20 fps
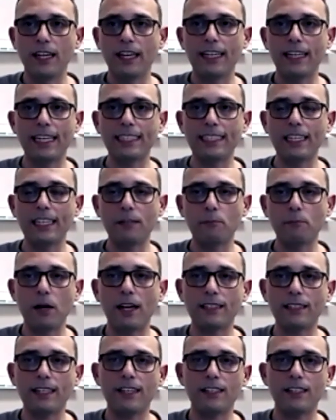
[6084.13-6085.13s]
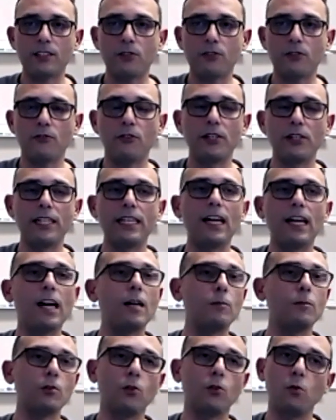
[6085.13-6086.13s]
and I think podcasts are a
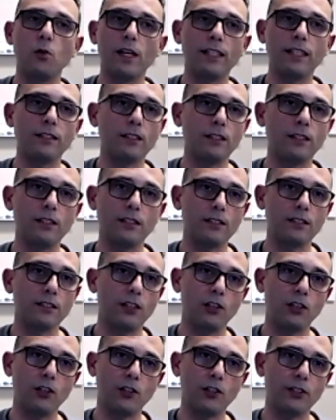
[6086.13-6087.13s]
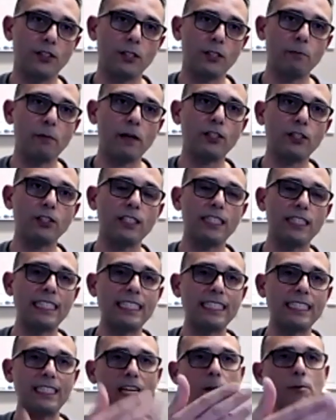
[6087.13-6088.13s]
phenomenal way to to learn, especially
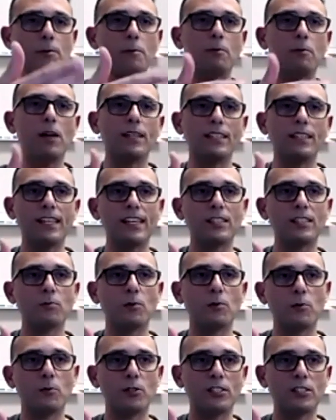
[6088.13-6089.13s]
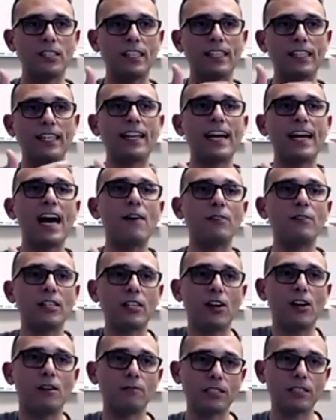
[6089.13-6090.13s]
these types of podcasts where we're sitting and having a
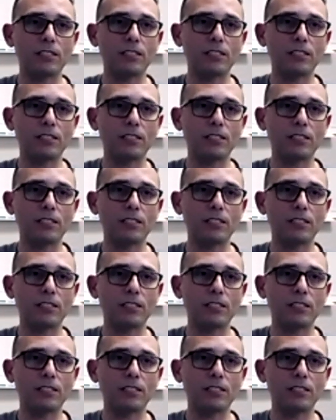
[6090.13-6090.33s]
conversation